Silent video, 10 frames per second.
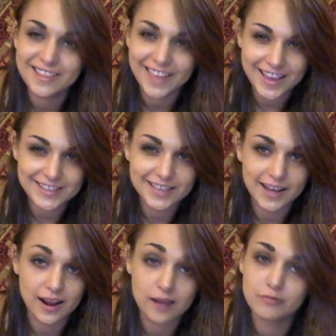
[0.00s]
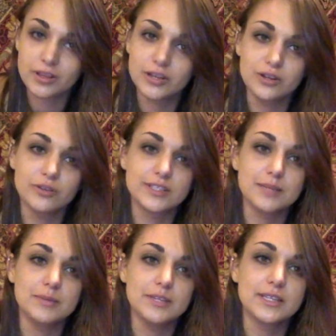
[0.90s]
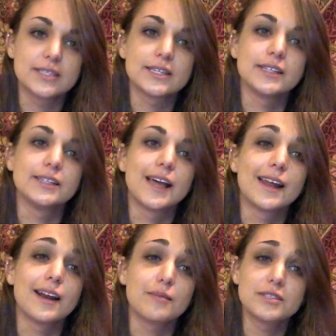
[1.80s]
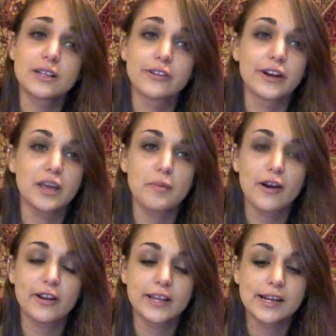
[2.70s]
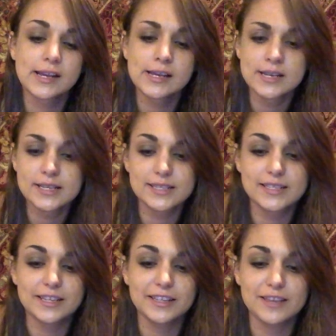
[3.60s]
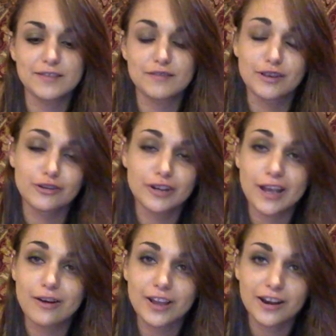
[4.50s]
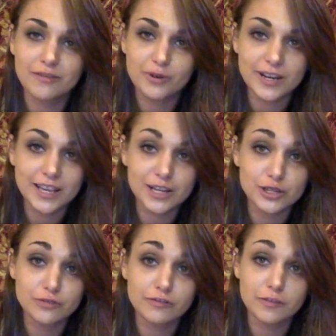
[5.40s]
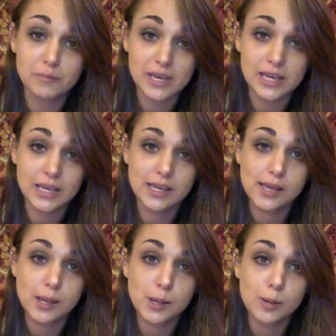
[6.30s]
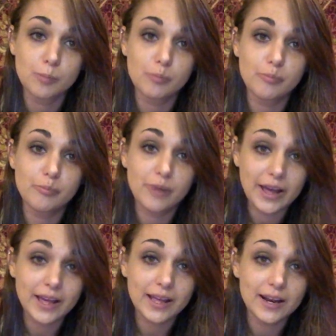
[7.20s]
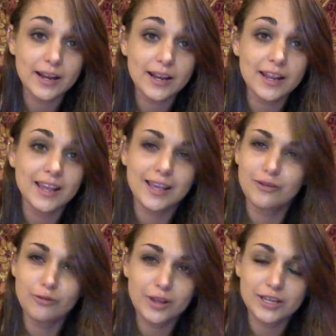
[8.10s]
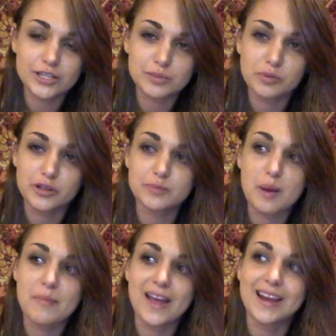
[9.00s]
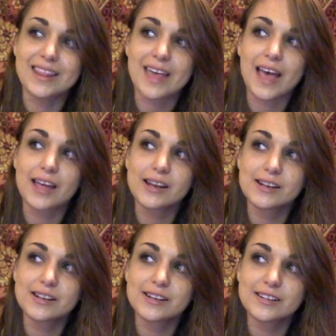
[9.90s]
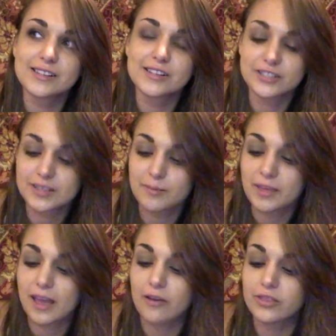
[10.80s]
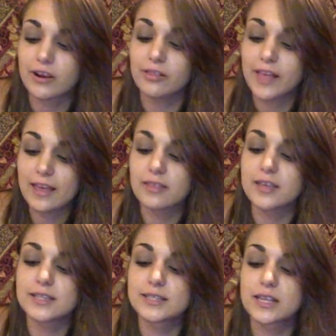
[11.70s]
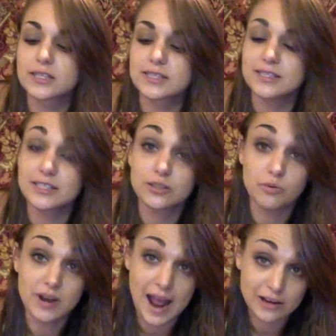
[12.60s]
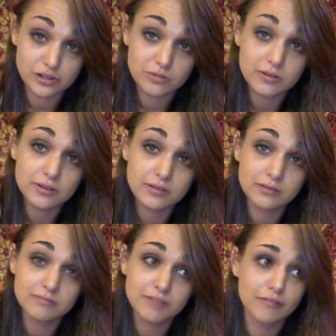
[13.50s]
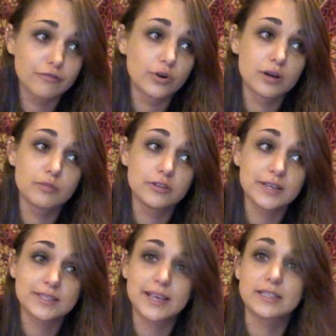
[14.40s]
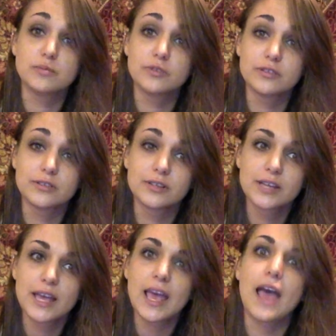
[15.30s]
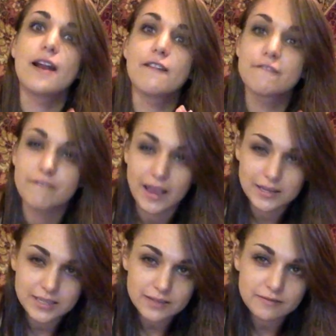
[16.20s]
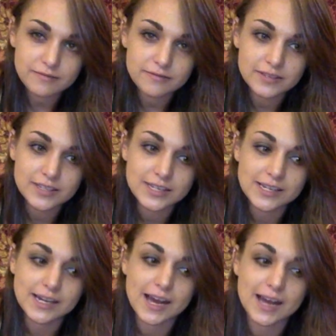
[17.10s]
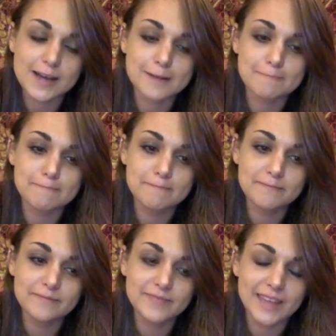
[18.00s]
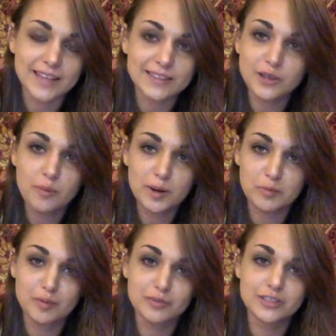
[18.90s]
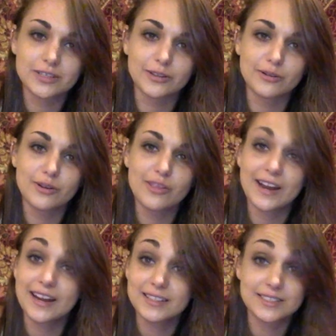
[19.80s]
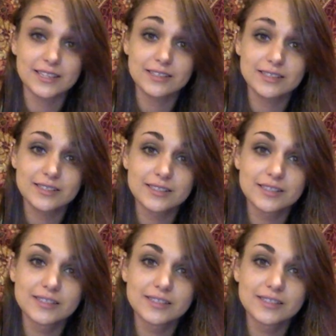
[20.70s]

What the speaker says: Like I said, I'm really new to CBD still, and I'm still learning about it, still even figuring out kind of what it can do for me. But it really just blows my mind that there's something out there like this that's so natural, affordable, accessible, and effective, and so many people still don't know that it exists.